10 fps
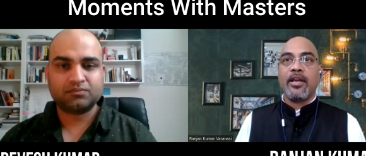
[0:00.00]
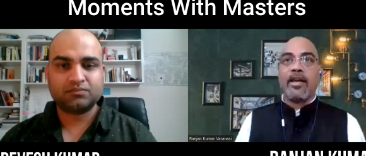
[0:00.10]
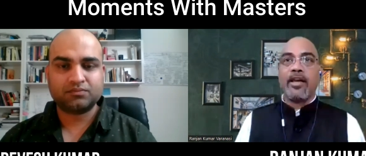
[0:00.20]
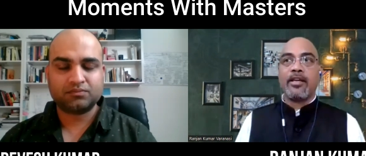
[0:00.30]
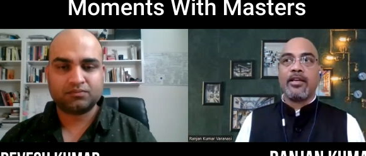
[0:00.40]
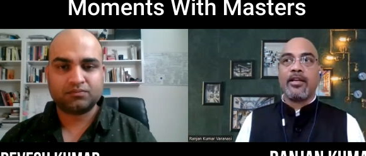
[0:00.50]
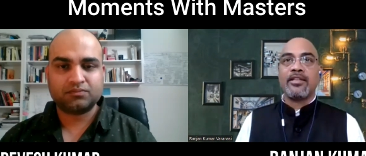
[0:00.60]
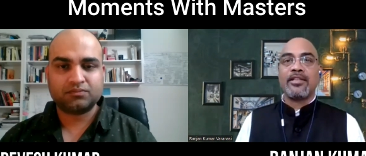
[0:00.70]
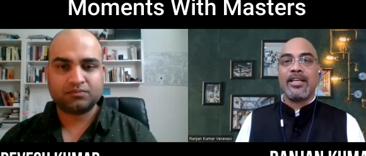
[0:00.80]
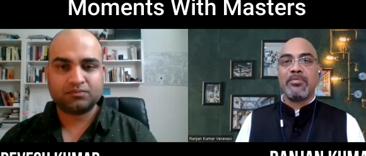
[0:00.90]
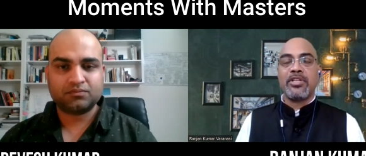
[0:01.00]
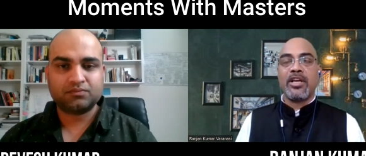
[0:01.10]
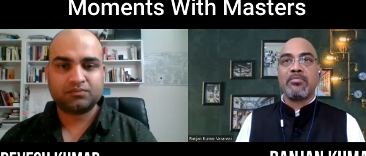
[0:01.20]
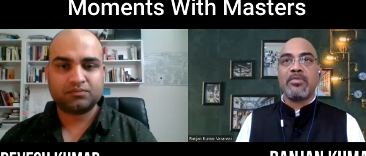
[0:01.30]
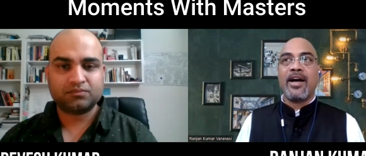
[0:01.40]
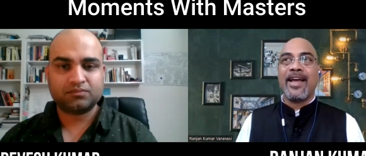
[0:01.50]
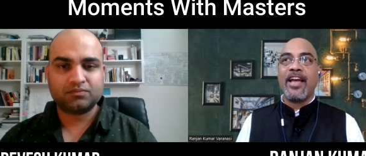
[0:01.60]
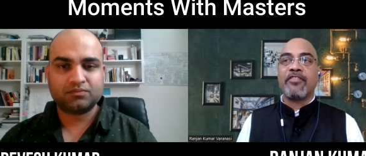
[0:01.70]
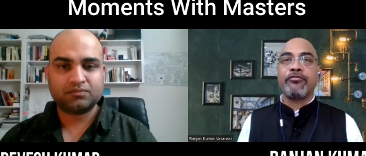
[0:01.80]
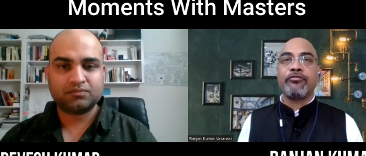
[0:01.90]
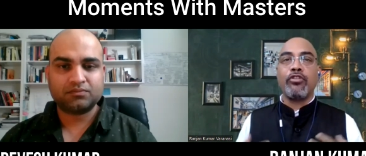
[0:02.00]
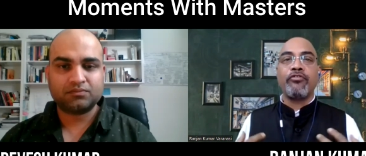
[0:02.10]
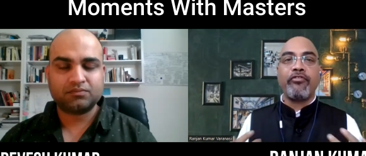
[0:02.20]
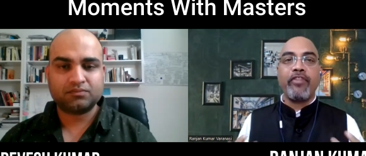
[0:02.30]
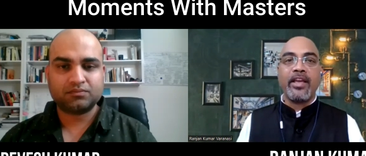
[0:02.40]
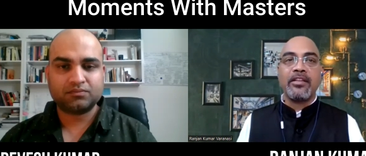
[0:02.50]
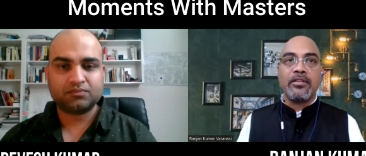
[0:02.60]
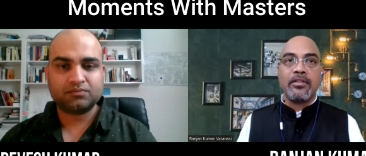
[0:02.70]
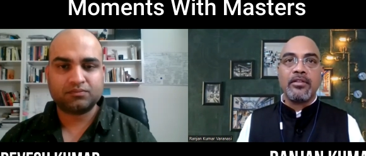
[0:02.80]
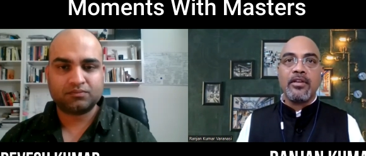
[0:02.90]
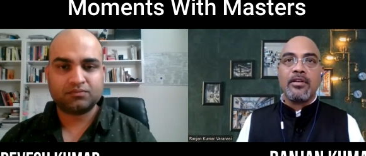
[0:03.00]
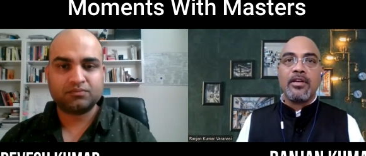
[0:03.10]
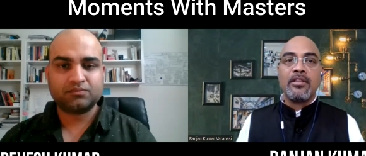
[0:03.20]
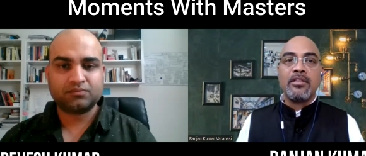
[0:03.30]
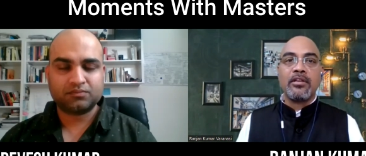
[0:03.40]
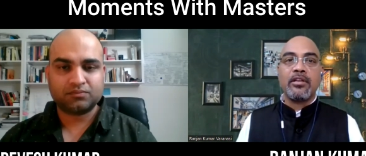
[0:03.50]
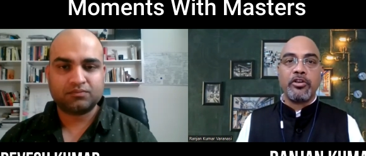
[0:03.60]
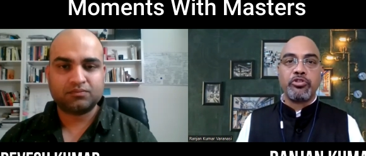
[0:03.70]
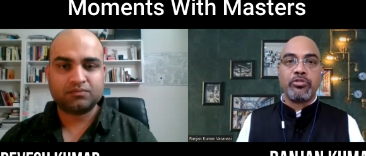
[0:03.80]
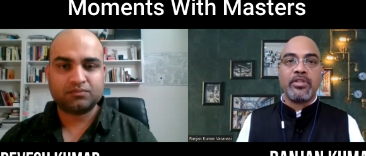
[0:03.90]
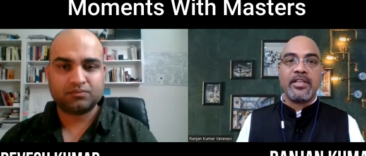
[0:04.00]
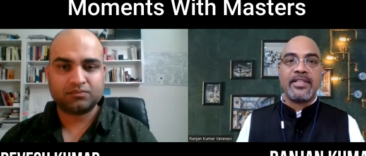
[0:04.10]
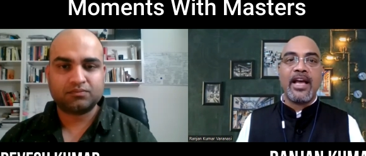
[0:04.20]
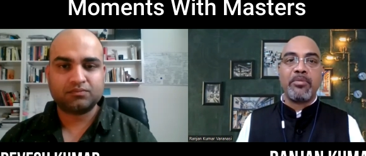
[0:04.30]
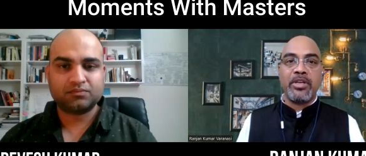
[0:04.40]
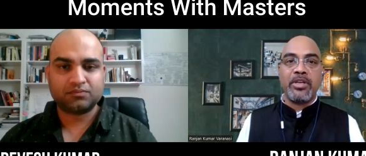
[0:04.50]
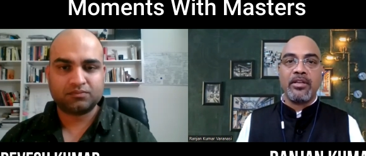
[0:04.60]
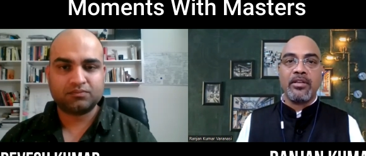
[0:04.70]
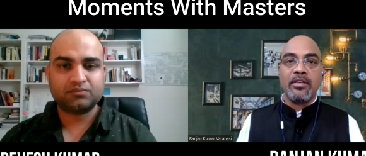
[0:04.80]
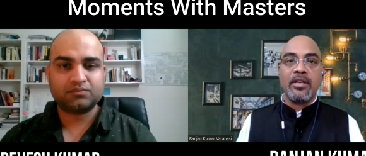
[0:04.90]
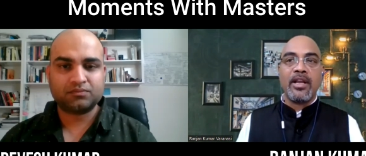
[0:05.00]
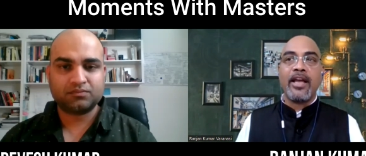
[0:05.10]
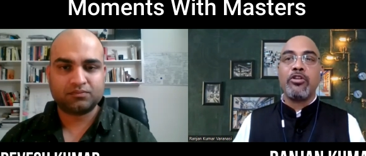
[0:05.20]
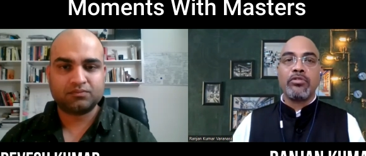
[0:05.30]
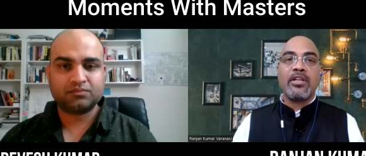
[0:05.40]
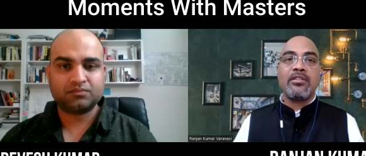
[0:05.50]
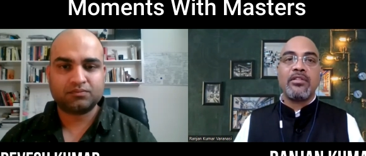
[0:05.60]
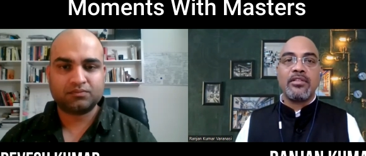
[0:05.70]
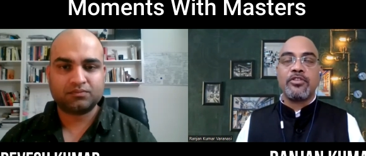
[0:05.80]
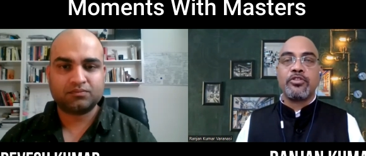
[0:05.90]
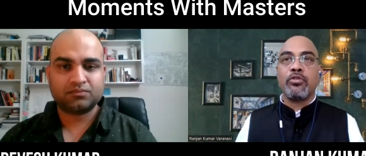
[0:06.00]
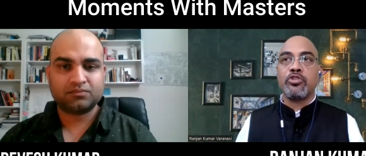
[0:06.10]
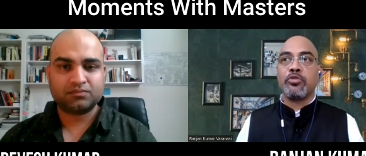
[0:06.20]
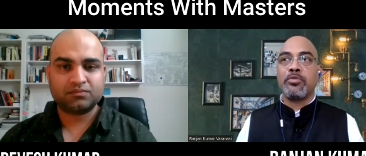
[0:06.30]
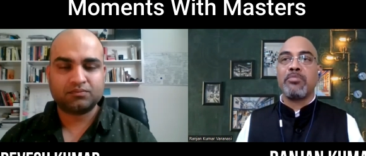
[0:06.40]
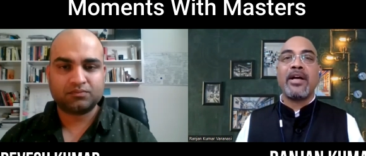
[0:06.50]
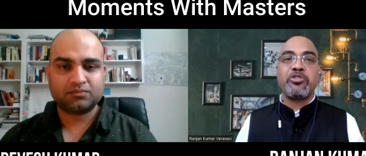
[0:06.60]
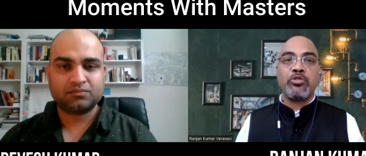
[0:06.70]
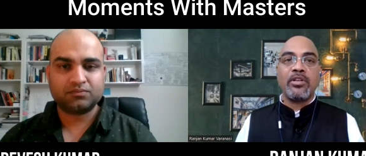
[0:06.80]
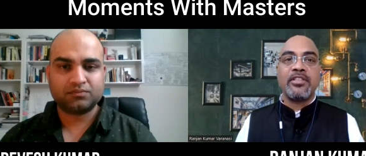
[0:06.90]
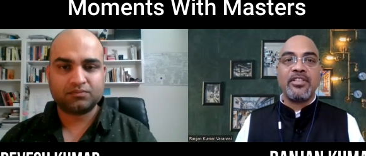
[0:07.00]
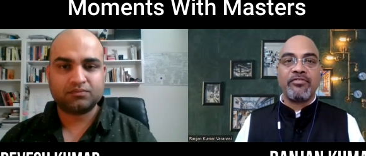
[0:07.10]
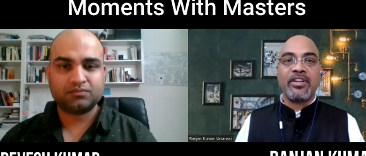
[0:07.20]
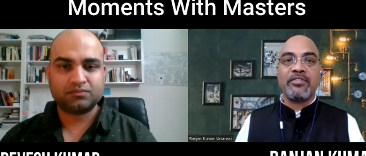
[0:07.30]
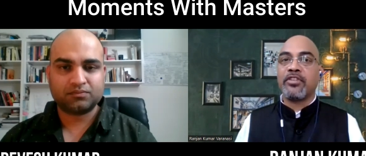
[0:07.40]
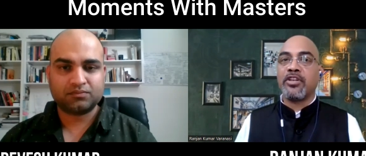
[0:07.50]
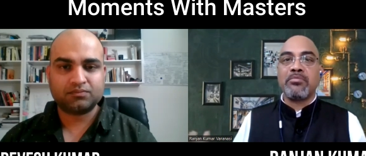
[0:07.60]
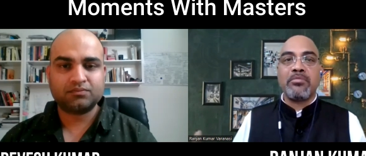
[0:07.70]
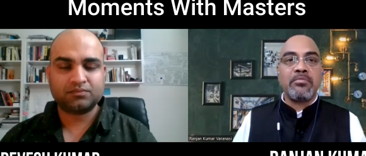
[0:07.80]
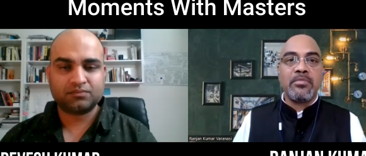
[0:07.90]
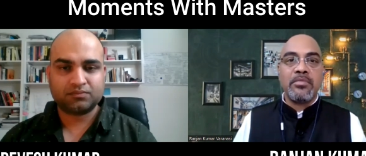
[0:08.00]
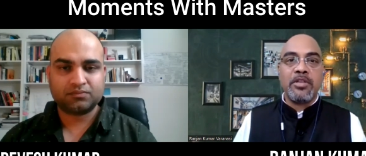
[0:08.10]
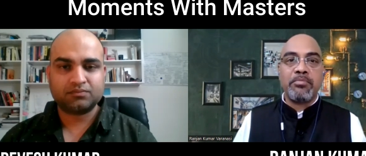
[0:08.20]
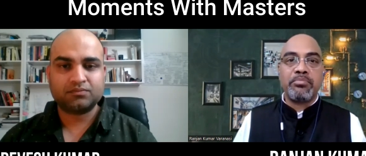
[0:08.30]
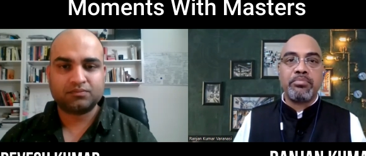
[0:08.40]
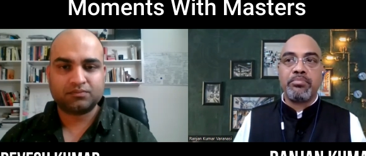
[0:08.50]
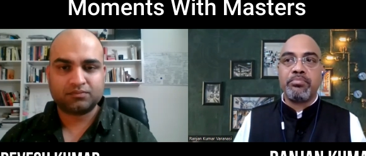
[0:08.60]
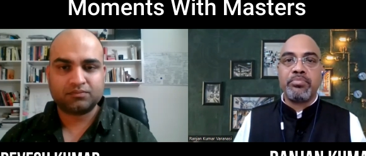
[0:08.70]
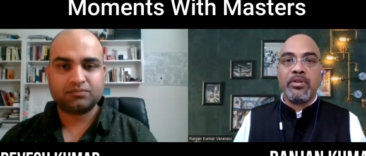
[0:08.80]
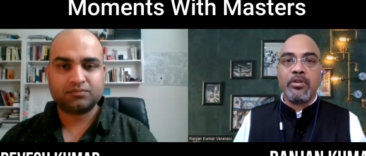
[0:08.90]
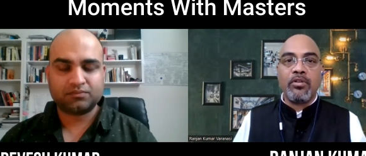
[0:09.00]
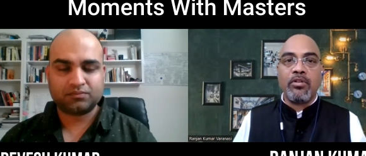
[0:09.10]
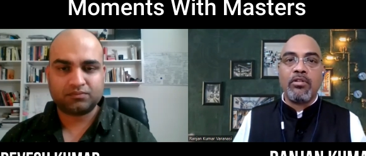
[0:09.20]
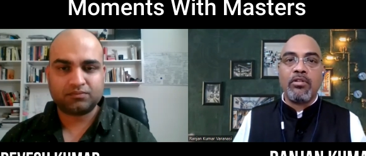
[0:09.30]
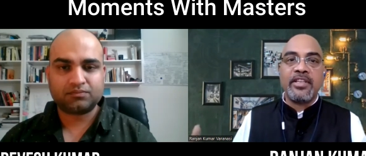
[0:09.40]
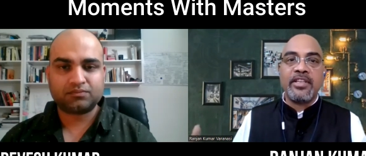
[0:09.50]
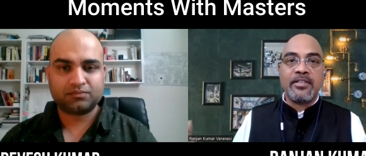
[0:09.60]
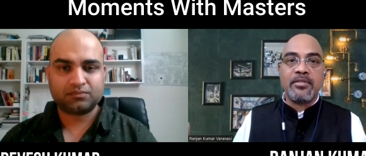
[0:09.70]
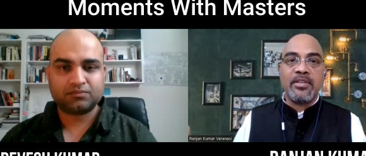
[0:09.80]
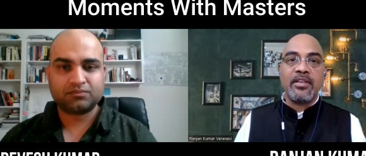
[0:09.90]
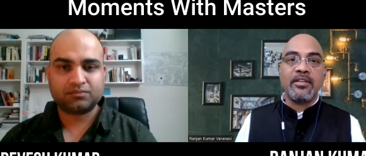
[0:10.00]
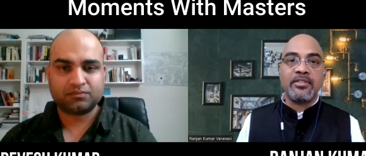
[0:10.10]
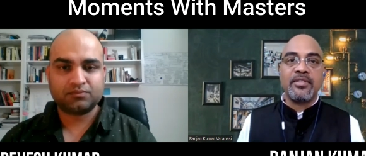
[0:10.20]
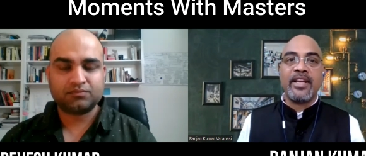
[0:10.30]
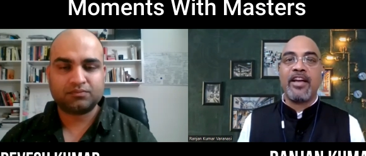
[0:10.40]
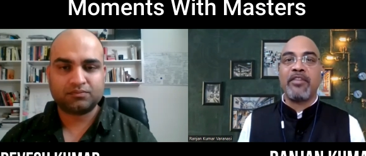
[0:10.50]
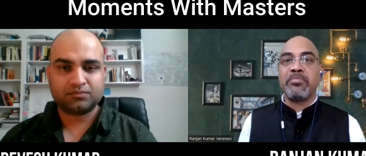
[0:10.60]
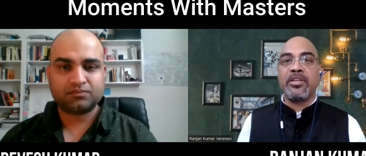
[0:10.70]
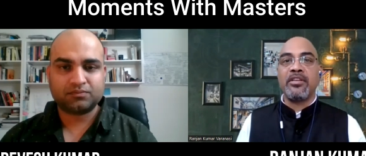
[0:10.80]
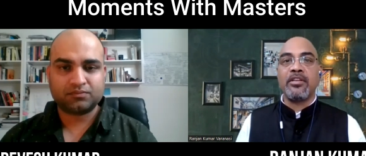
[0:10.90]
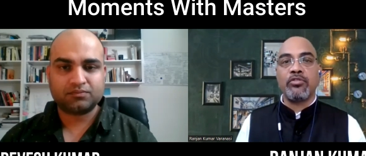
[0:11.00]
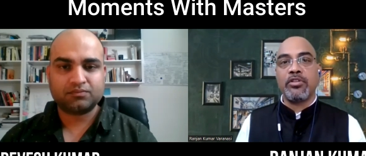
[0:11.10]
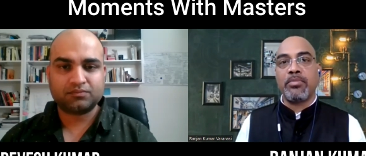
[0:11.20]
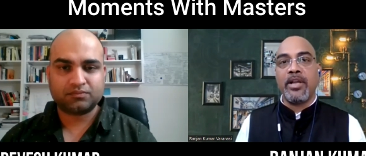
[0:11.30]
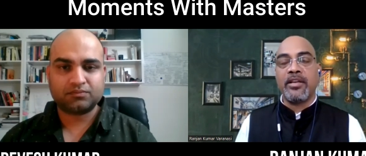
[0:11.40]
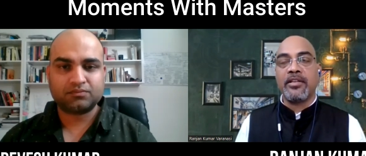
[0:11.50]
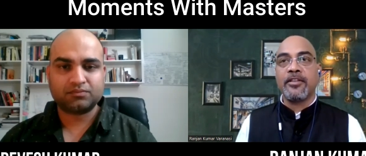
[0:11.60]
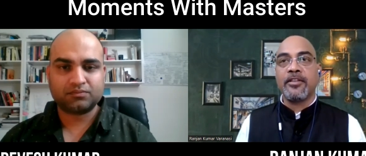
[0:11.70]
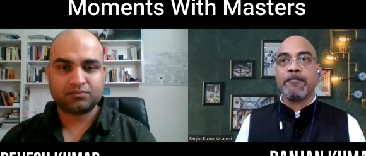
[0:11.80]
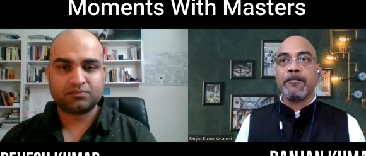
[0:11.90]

Speaker 1: And at the same time, I have full faith in the creation that is happening, and I know that this is going to be magically different from the all these years that I've been here on the planet.